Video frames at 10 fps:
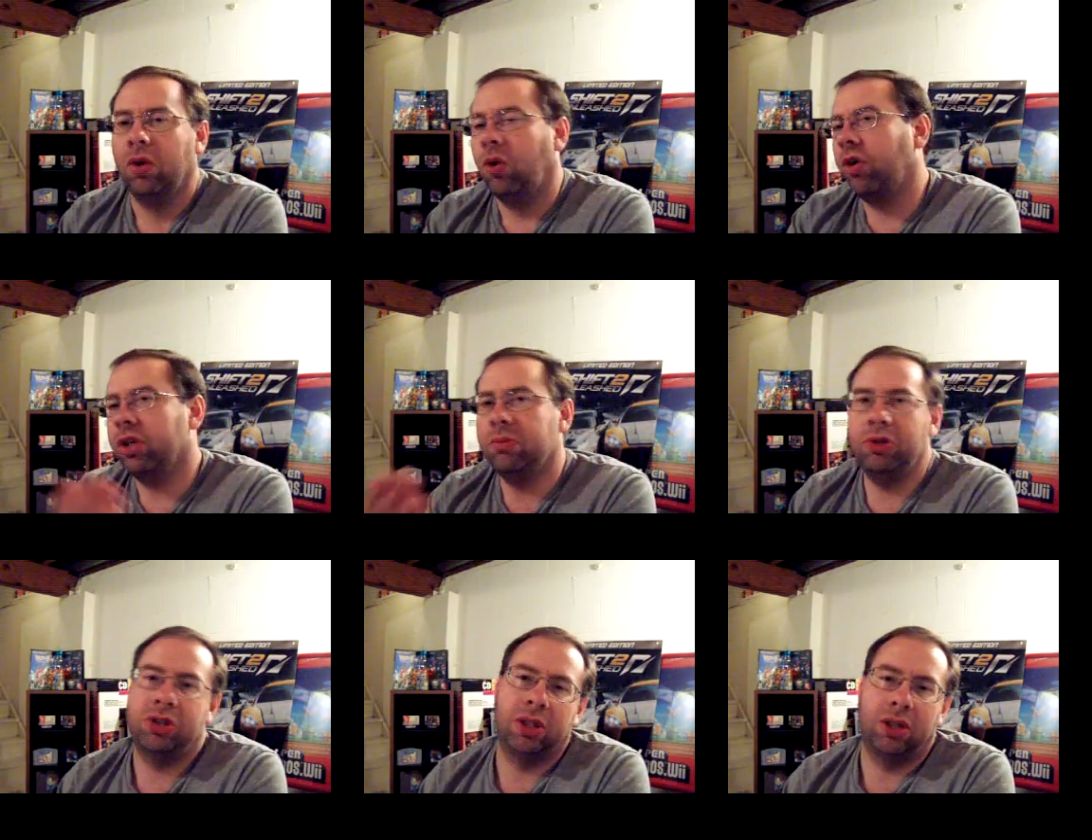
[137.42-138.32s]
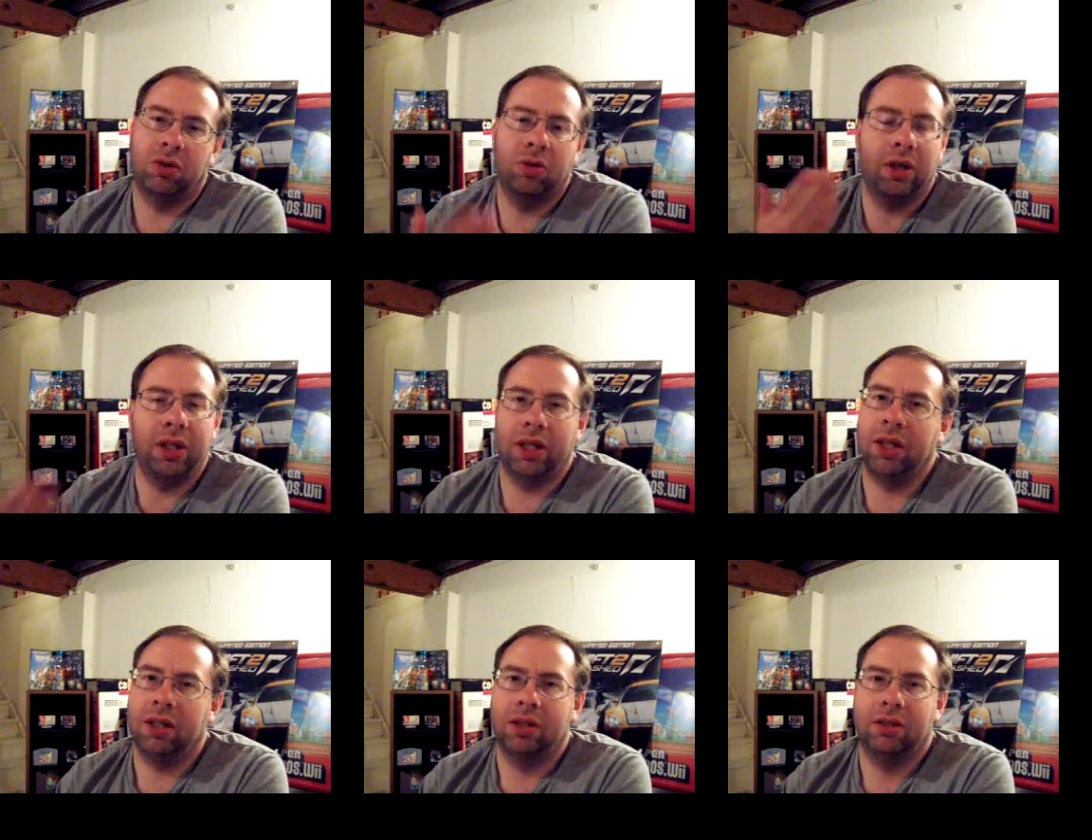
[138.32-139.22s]
or your music, or anything
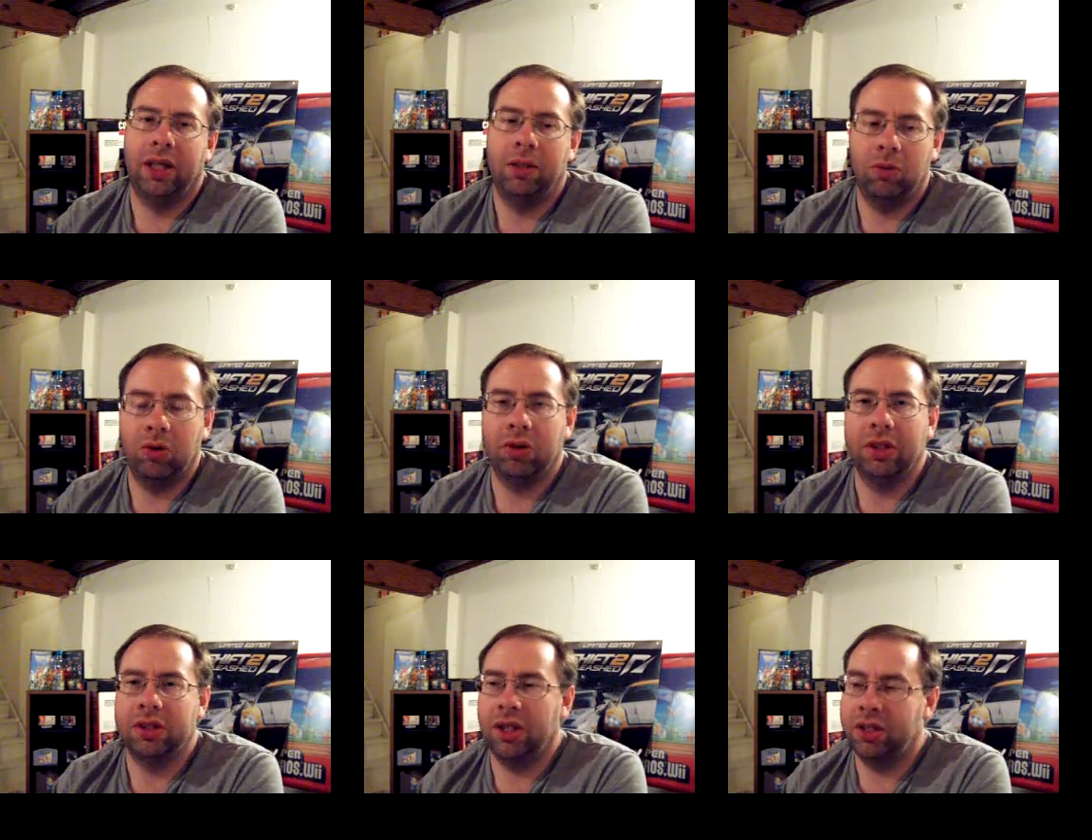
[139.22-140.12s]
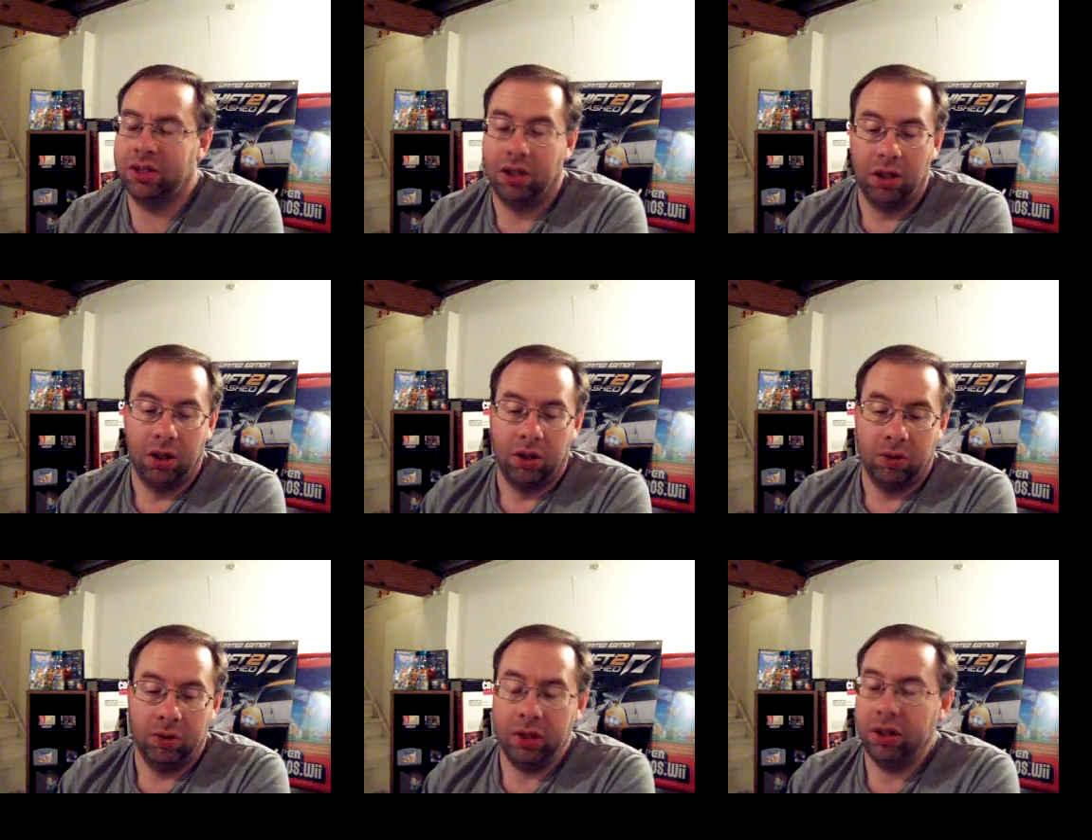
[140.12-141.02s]
anymore. It's
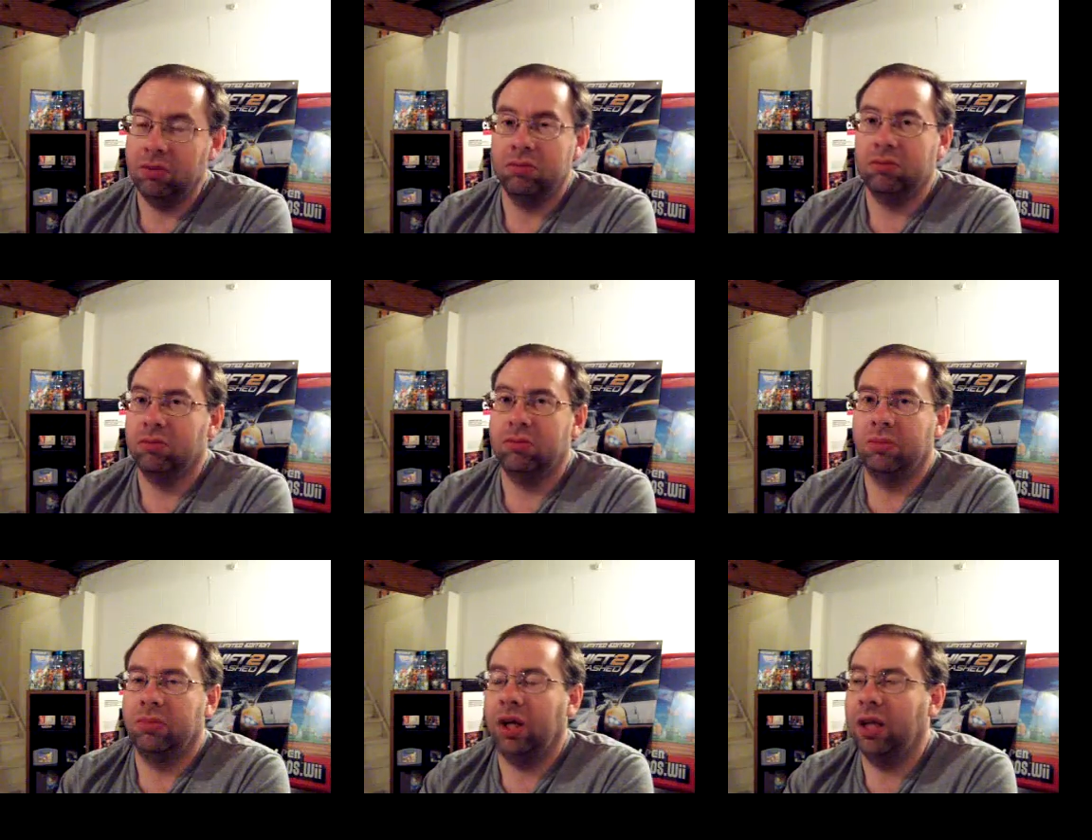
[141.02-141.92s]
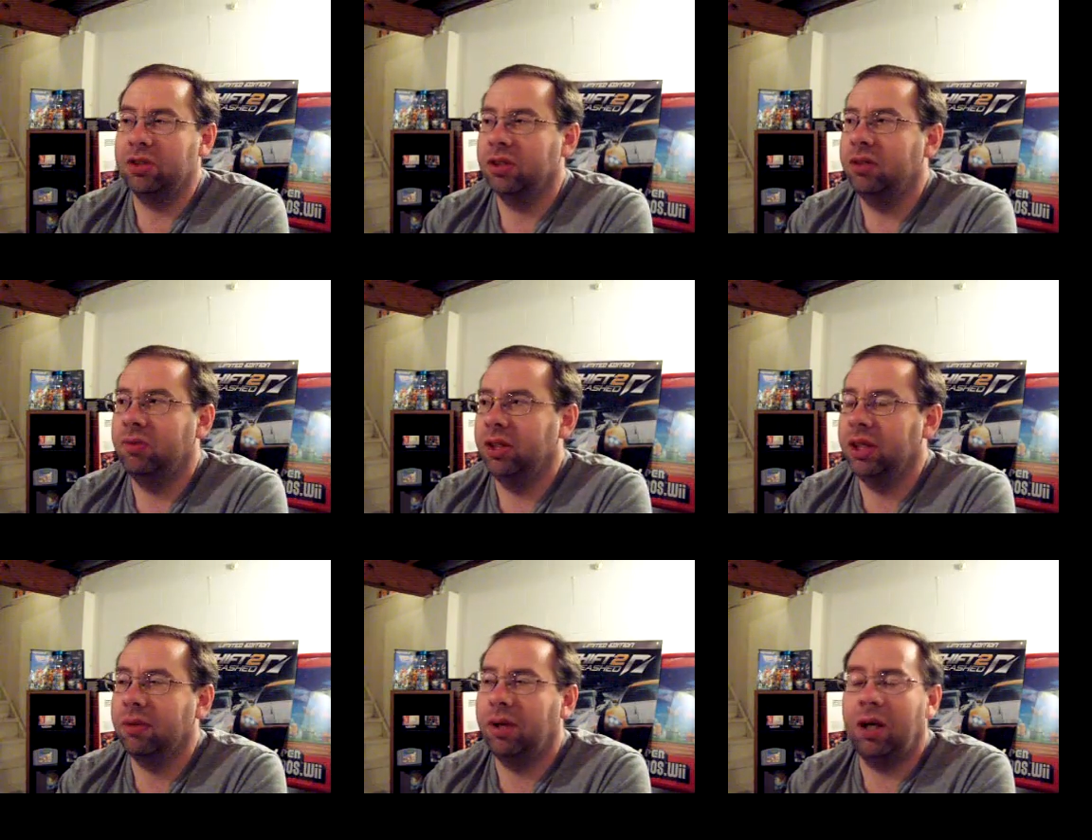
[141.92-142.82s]
really, honestly, when you
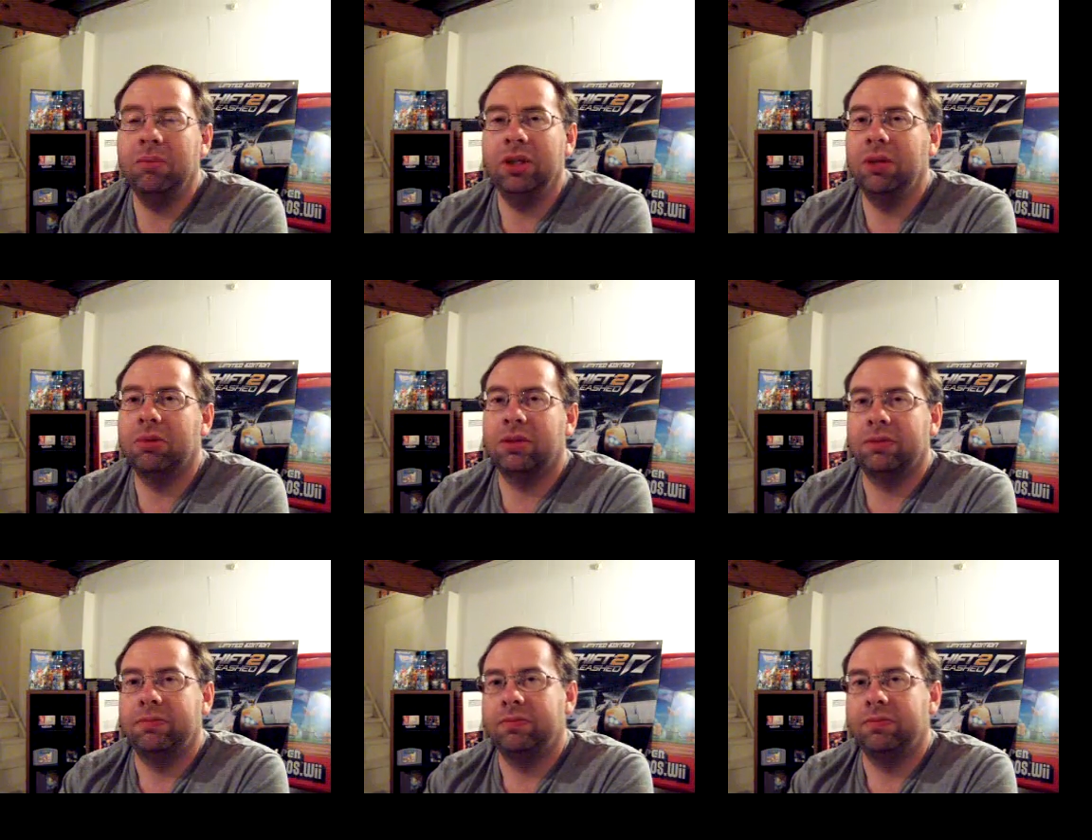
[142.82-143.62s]
think about it, unbelievable.